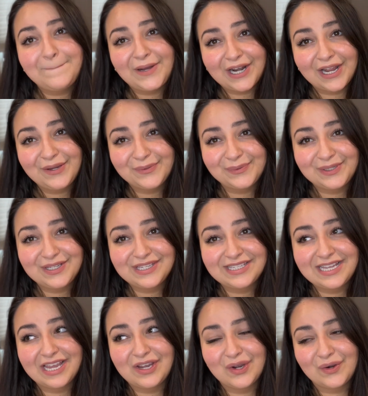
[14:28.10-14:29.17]
but I will
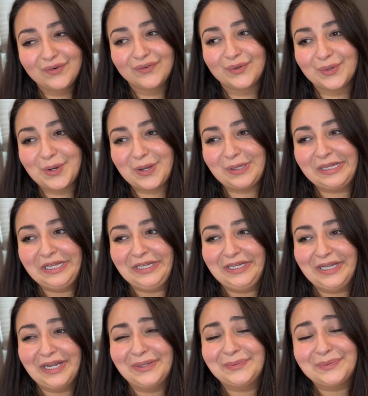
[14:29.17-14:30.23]
say overall,
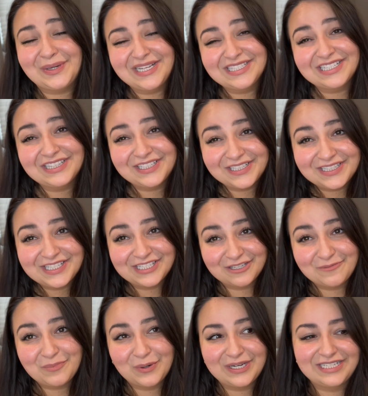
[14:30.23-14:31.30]
I was a little
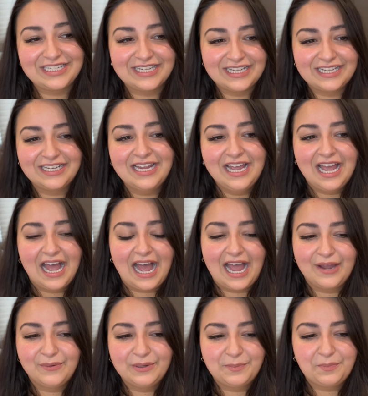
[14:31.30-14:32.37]
disappointed.
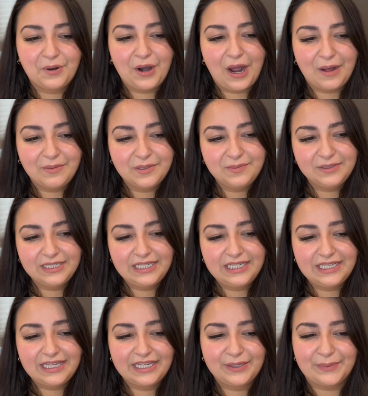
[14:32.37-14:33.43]
I would
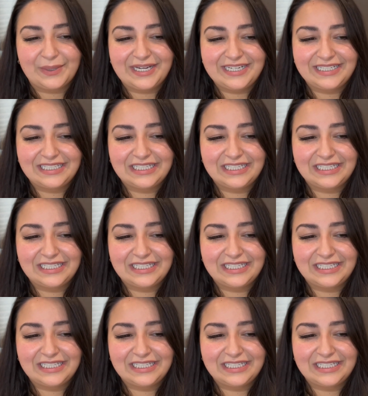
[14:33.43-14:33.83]
probably like rate